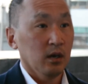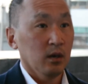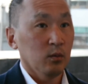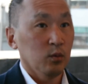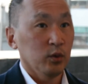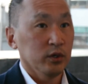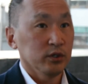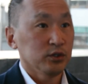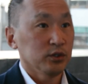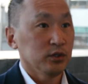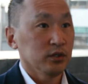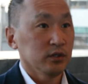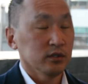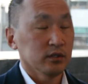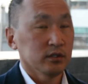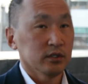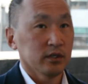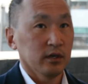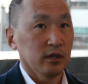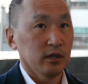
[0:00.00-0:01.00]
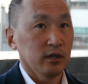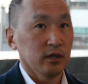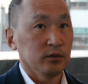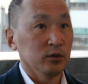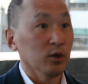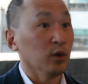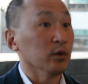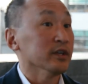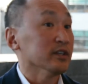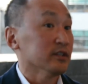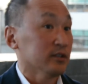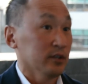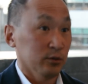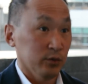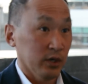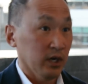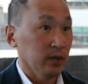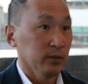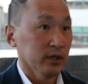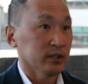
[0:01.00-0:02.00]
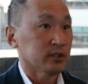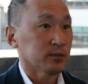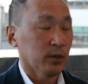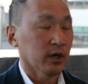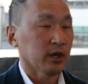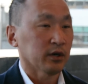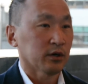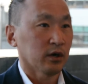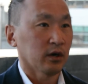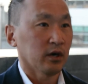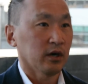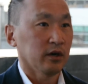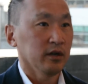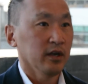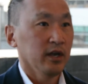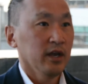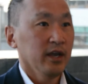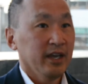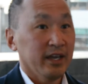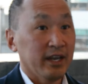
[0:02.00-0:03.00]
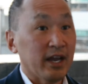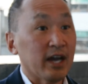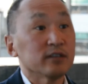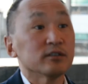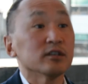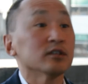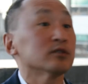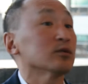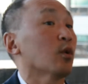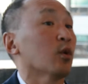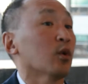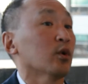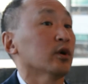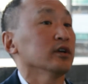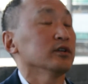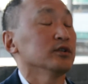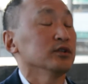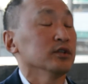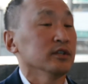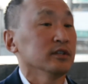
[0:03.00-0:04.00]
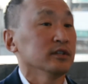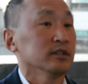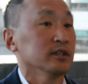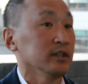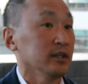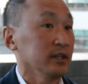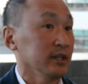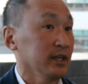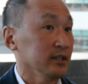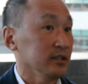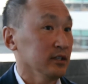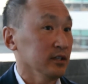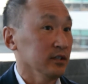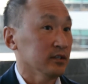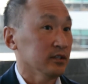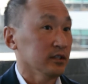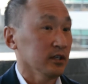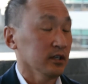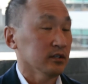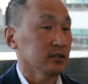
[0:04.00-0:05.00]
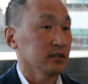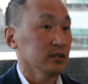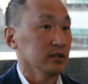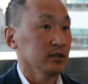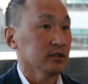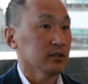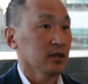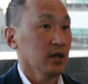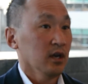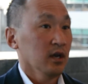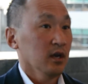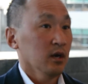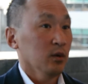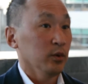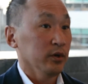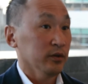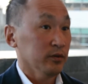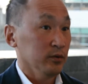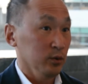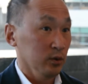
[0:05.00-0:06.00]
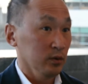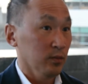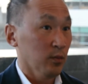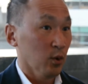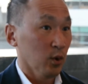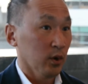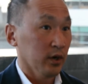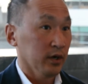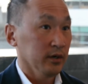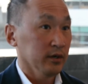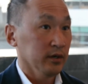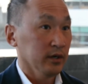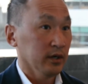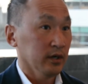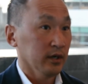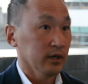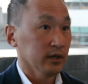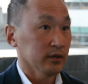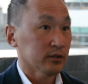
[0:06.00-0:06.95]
which is known as the dry blood spot card. It has its origins in the 1960s with newborn